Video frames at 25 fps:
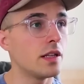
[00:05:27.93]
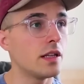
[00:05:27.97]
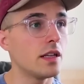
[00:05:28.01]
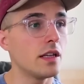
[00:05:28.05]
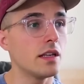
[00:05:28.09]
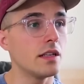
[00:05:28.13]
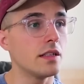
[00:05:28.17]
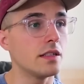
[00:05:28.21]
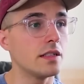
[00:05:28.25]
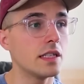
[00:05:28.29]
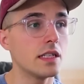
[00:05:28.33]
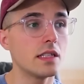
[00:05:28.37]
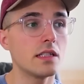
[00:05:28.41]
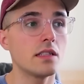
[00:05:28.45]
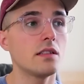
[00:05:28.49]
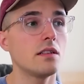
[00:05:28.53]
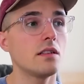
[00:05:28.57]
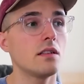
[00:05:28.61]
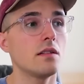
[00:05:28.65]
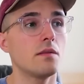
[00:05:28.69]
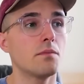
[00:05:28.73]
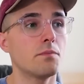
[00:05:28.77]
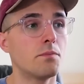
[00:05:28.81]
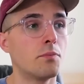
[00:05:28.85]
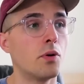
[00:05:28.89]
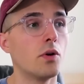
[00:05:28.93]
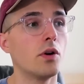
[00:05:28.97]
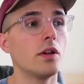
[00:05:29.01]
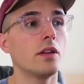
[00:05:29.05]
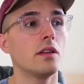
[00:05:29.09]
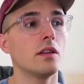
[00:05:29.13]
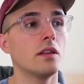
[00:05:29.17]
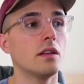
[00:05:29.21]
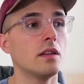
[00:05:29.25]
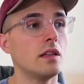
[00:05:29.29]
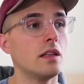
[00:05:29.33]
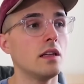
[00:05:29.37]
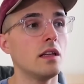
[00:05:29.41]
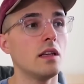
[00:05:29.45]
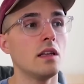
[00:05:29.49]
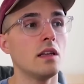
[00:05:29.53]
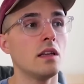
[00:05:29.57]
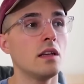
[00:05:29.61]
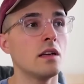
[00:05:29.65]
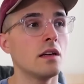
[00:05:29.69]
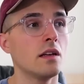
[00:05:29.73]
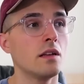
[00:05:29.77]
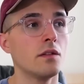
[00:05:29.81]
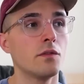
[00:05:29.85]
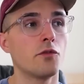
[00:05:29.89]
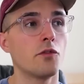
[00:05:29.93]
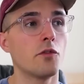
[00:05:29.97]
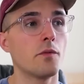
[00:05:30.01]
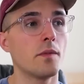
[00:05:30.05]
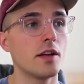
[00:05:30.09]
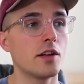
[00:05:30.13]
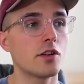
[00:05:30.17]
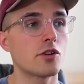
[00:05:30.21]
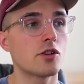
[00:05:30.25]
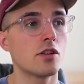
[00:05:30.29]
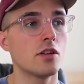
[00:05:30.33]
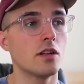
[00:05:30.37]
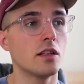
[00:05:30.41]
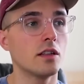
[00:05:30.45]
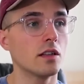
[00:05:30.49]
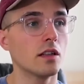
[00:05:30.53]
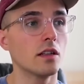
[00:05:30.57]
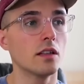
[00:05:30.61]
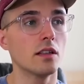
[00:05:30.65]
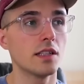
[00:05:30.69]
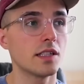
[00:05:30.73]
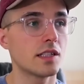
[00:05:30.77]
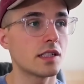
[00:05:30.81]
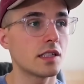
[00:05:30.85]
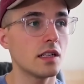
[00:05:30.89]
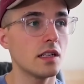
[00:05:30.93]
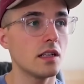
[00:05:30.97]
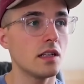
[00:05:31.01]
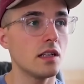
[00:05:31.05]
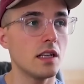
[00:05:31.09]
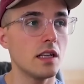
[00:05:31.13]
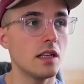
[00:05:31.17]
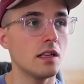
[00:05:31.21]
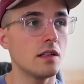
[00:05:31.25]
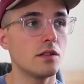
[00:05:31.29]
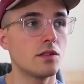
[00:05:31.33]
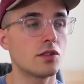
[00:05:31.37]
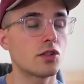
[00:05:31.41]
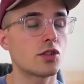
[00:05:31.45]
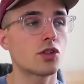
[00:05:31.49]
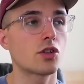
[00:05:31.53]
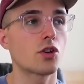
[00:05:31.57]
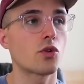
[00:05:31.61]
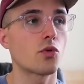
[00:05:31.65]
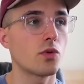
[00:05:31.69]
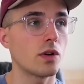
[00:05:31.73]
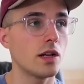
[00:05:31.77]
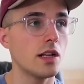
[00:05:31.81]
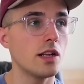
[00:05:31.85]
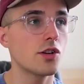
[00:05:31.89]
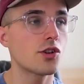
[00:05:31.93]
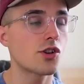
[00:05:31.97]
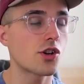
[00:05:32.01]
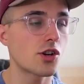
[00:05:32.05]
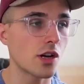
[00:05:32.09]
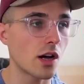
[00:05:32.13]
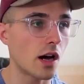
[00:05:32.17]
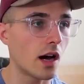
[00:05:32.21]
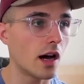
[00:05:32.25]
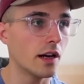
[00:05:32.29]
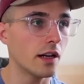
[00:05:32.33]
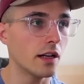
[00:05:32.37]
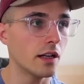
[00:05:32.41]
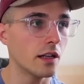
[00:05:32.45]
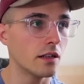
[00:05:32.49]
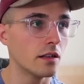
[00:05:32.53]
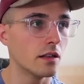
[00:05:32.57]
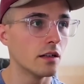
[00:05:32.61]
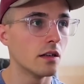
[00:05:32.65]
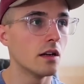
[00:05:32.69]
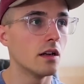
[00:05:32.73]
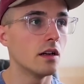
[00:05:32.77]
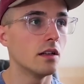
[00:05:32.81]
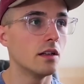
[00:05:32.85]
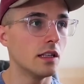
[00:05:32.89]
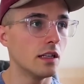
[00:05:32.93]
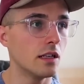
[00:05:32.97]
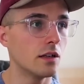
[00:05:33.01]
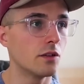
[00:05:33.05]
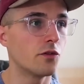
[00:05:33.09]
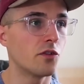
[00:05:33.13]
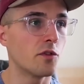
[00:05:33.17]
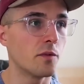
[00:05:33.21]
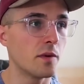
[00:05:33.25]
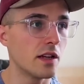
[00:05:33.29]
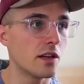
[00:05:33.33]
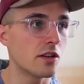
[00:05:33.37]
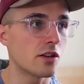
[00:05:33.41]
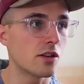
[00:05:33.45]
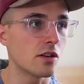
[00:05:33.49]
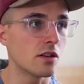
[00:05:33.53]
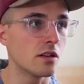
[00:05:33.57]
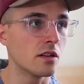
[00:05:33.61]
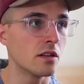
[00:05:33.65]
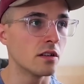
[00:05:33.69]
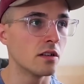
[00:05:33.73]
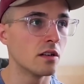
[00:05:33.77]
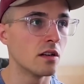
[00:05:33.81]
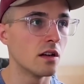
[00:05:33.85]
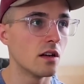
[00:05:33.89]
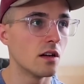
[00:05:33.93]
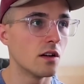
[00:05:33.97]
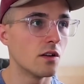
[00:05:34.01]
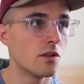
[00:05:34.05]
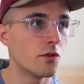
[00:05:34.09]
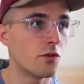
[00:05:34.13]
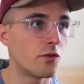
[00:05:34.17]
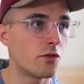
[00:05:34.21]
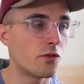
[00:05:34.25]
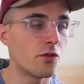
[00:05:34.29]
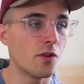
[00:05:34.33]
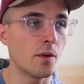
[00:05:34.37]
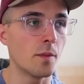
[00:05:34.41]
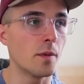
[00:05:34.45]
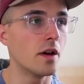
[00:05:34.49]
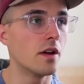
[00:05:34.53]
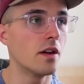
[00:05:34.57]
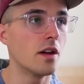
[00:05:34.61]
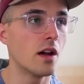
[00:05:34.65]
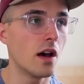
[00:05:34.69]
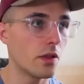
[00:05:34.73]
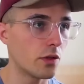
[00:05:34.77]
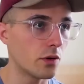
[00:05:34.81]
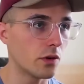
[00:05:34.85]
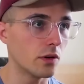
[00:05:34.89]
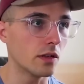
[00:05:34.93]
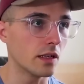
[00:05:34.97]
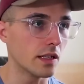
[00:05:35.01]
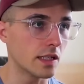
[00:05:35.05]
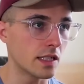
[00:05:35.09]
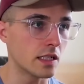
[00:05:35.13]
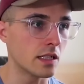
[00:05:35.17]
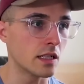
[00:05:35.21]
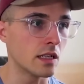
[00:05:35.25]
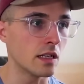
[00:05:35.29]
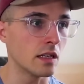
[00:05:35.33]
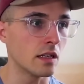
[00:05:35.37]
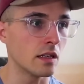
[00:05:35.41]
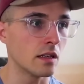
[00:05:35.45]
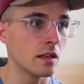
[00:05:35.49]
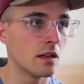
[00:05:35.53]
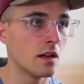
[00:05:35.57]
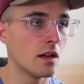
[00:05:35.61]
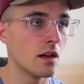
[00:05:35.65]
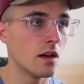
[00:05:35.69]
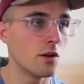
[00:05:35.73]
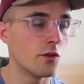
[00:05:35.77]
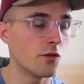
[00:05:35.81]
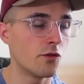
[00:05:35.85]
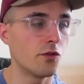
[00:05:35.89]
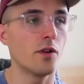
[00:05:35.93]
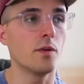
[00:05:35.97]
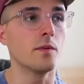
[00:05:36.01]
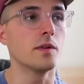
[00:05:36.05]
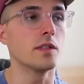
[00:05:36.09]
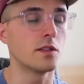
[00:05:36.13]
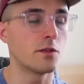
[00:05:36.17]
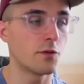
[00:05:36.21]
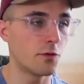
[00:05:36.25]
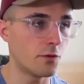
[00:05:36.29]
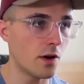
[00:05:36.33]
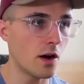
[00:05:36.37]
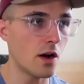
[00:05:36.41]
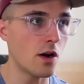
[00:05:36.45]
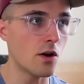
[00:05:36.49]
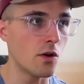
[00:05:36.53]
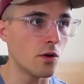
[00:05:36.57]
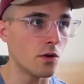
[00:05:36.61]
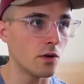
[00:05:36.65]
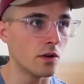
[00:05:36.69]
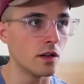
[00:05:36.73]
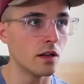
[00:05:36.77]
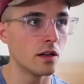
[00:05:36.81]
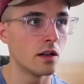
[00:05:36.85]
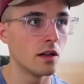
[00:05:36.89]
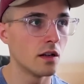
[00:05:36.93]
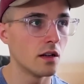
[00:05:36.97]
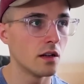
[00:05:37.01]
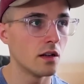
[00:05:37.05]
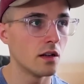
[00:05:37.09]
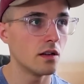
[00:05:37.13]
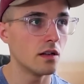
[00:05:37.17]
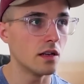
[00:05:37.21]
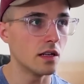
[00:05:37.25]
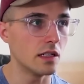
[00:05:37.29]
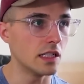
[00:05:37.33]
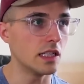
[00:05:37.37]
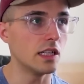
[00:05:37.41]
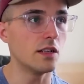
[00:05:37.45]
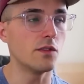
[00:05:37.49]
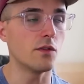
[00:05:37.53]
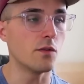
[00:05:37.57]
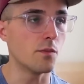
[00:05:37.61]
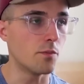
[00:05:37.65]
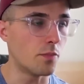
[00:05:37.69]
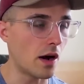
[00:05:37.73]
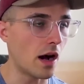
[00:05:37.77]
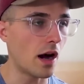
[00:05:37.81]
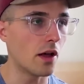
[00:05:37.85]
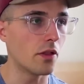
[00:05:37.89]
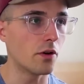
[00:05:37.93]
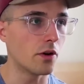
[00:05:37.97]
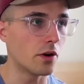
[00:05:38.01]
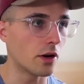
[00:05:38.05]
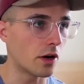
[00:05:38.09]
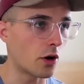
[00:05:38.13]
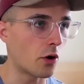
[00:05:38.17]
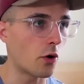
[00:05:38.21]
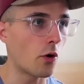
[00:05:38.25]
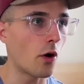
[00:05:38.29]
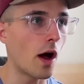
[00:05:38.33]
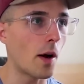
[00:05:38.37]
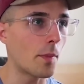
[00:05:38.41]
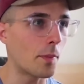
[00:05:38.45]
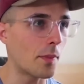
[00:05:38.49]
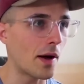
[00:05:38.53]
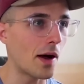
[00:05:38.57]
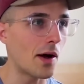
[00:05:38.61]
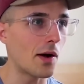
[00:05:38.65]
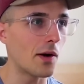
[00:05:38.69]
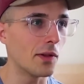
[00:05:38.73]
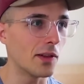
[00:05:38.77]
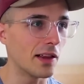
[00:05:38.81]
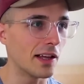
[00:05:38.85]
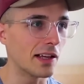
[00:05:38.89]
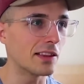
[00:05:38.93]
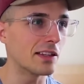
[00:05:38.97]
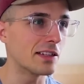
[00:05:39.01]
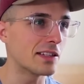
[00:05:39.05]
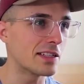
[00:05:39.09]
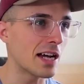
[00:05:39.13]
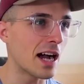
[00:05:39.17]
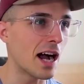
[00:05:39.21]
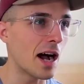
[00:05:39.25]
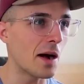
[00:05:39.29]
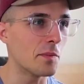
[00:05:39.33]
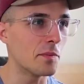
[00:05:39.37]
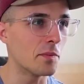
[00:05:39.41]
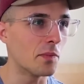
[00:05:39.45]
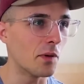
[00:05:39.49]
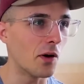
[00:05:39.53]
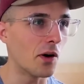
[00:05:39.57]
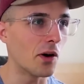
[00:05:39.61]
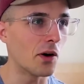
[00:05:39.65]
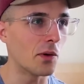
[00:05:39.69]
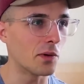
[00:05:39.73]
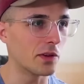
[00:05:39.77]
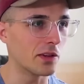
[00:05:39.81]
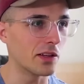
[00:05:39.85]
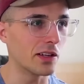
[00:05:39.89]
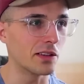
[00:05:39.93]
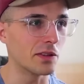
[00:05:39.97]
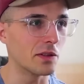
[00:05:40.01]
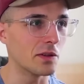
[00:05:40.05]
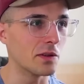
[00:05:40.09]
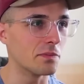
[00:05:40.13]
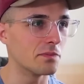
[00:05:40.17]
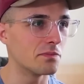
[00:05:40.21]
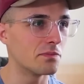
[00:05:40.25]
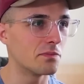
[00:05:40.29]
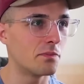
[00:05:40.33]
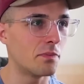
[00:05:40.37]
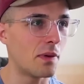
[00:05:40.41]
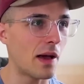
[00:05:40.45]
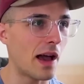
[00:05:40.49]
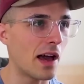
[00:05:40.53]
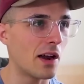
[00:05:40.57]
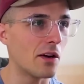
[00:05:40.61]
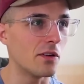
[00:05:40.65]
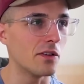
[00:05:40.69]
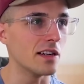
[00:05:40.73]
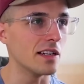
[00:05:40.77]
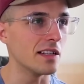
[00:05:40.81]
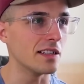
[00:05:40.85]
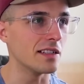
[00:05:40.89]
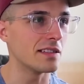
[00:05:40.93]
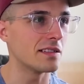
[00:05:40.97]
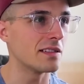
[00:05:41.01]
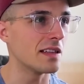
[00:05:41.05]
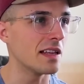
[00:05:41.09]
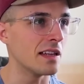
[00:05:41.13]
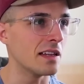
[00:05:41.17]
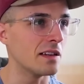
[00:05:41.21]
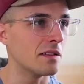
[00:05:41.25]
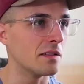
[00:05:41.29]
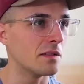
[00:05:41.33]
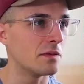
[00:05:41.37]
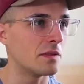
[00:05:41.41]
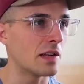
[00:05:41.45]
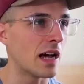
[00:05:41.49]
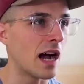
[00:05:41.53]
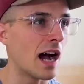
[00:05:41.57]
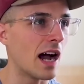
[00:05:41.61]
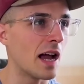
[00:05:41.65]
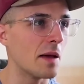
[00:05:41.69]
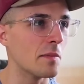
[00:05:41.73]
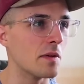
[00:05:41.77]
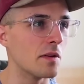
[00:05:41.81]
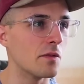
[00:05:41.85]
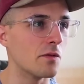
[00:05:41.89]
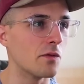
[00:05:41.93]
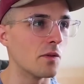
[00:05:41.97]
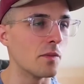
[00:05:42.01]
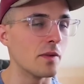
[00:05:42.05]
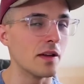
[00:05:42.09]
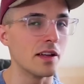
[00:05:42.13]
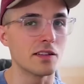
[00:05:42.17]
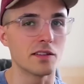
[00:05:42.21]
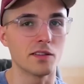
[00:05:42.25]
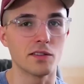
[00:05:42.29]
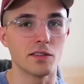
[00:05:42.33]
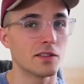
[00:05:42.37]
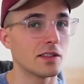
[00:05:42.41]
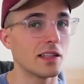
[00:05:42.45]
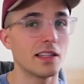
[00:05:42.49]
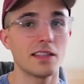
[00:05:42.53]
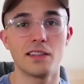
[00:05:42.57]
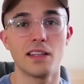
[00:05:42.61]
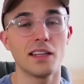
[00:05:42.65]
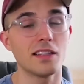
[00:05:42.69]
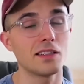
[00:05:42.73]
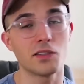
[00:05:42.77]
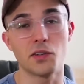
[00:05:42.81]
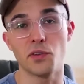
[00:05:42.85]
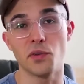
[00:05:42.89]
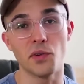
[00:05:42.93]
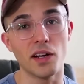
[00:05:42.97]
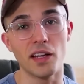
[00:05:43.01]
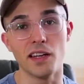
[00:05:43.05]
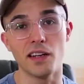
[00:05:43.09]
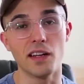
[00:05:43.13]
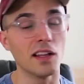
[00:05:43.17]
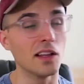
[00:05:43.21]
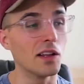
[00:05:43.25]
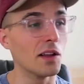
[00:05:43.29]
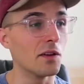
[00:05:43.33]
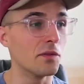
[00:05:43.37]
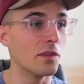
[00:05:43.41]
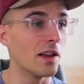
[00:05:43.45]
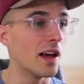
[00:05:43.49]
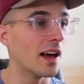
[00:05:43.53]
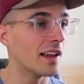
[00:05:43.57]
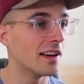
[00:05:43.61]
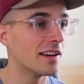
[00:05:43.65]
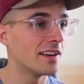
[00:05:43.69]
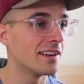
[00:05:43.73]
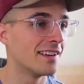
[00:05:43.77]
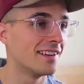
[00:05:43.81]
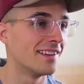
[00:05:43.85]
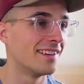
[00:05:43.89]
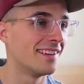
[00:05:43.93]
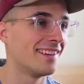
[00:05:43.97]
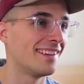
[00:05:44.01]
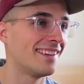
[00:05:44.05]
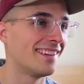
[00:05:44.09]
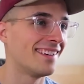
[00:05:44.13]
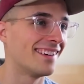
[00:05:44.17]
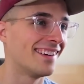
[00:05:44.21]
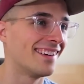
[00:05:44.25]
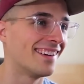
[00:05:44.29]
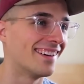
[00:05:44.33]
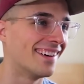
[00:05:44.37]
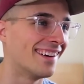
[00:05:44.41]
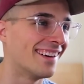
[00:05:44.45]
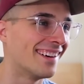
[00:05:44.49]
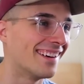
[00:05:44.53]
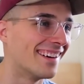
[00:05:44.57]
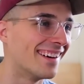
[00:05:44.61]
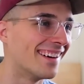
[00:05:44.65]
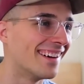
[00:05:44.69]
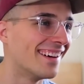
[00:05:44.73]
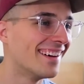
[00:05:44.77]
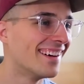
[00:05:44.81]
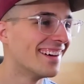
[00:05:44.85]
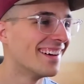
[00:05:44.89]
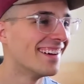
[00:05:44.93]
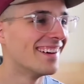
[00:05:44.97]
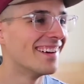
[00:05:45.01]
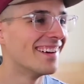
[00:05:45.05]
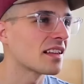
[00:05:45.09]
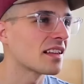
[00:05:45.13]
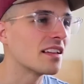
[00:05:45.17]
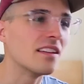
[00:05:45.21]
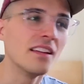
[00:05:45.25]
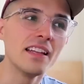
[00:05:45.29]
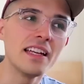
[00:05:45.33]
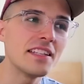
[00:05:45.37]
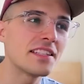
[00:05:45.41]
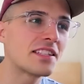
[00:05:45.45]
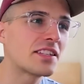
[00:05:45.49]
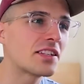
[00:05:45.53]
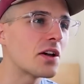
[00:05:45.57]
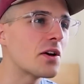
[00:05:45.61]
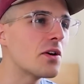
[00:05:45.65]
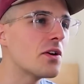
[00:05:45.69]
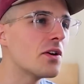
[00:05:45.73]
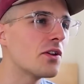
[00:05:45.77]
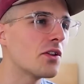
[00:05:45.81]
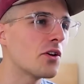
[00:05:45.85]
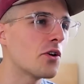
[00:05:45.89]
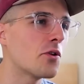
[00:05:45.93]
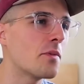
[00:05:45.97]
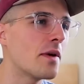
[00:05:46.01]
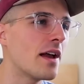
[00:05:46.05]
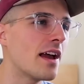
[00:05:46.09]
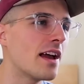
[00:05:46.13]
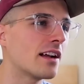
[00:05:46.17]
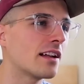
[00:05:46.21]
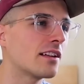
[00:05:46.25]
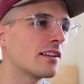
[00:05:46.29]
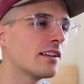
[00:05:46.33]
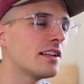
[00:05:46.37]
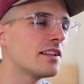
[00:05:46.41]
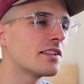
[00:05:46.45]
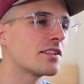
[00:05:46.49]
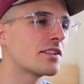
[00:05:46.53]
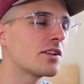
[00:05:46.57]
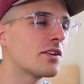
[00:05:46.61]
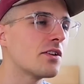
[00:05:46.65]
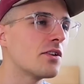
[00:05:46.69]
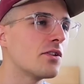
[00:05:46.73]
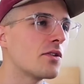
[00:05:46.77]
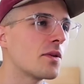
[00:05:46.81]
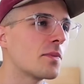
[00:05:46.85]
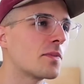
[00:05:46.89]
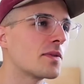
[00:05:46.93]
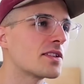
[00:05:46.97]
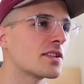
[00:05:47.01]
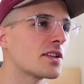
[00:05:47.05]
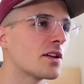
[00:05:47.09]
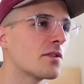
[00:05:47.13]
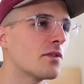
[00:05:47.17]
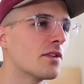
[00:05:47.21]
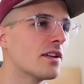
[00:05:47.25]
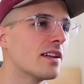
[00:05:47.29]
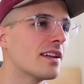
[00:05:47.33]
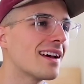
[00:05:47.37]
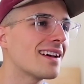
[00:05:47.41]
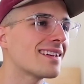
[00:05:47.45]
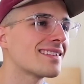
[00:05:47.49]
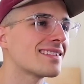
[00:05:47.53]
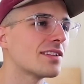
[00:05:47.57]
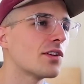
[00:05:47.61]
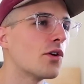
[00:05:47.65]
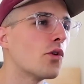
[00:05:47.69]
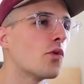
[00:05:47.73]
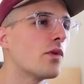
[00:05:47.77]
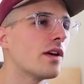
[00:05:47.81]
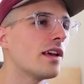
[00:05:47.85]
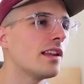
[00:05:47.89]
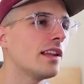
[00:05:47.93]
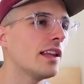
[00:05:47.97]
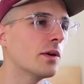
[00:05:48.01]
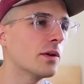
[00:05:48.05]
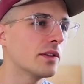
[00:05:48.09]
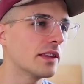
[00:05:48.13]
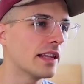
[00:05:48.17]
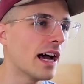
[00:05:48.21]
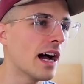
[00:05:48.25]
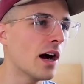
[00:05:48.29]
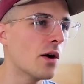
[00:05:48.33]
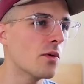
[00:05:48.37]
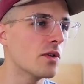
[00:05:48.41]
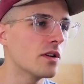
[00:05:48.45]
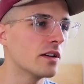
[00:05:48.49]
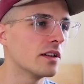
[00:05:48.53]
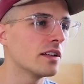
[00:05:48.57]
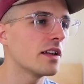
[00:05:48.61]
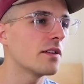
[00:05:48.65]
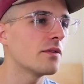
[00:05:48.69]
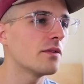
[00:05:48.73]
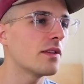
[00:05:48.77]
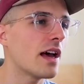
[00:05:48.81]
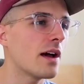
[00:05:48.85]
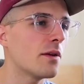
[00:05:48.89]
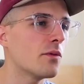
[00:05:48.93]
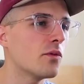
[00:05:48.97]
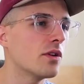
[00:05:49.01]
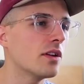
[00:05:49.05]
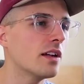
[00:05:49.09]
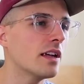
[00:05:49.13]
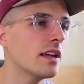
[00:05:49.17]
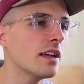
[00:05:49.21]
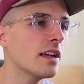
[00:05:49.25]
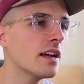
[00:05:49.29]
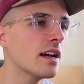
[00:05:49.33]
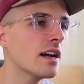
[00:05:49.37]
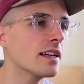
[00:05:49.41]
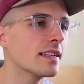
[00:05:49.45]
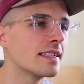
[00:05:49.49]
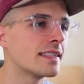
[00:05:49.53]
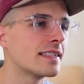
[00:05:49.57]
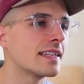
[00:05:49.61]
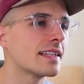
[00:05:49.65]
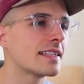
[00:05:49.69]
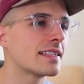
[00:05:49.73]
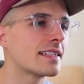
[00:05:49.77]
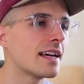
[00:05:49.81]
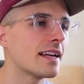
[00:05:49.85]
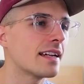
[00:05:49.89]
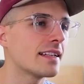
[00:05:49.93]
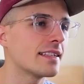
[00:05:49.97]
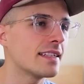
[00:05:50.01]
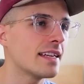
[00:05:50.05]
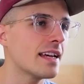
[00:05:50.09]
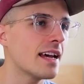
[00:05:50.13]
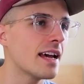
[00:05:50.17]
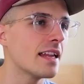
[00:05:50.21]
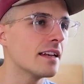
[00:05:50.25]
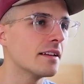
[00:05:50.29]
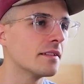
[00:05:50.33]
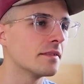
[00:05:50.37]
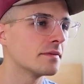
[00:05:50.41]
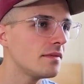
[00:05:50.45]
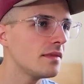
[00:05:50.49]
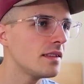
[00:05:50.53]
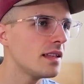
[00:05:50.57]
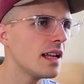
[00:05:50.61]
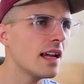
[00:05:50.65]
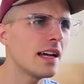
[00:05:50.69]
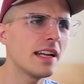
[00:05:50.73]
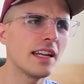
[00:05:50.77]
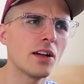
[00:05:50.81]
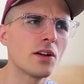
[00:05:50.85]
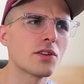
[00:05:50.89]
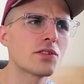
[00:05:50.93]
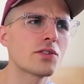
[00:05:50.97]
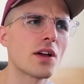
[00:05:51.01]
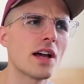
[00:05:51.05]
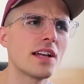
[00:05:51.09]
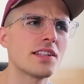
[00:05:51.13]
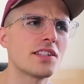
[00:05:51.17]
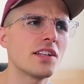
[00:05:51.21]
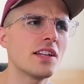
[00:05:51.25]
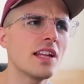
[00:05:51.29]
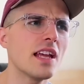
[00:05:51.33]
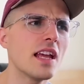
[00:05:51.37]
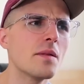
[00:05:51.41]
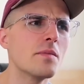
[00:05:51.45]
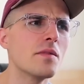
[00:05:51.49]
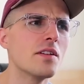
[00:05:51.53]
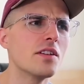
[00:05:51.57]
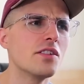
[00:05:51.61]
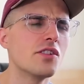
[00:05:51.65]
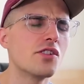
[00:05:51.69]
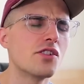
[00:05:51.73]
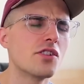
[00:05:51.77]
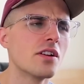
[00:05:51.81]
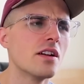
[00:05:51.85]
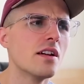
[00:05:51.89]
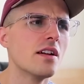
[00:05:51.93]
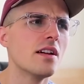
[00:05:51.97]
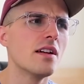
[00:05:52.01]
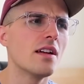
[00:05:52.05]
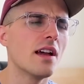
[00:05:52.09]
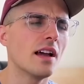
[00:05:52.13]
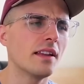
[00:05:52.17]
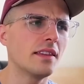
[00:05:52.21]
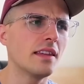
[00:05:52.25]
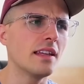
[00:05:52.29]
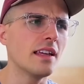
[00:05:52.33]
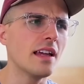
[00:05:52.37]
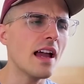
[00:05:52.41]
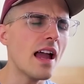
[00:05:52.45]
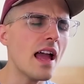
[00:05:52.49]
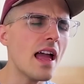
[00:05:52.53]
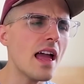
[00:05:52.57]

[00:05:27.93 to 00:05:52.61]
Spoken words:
He didn't put the information in the listing. He screenshotted the information from another listing from his phone and didn't even bother to crop out like the top bar with like the batteries and time information. So that's great. I love that. Clean scooter though, man. Clean scooter. You rip yourself a nice little wheelie with that one. Give that one a 6 out of 10. And he also has an image at the